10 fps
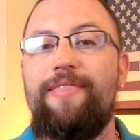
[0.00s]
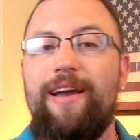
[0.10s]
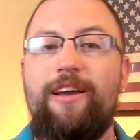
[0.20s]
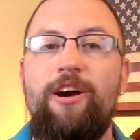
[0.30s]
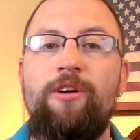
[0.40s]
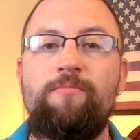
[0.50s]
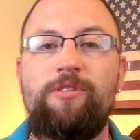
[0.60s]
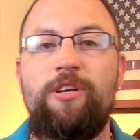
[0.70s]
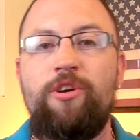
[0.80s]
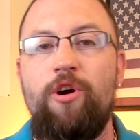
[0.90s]
that
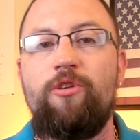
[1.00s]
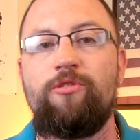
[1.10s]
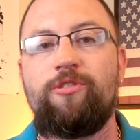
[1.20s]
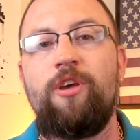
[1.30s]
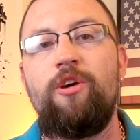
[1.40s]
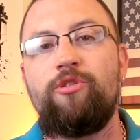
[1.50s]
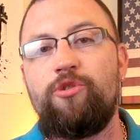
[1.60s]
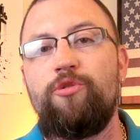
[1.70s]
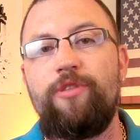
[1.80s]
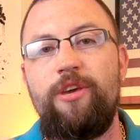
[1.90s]
comes and goes
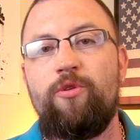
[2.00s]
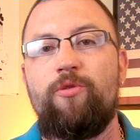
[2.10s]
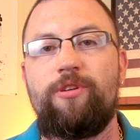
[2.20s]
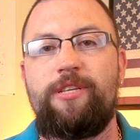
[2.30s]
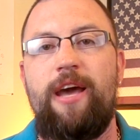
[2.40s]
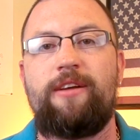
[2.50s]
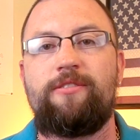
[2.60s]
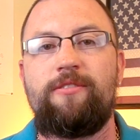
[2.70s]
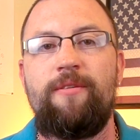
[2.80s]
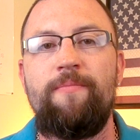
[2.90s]
to the
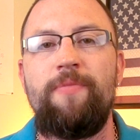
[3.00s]
cortex.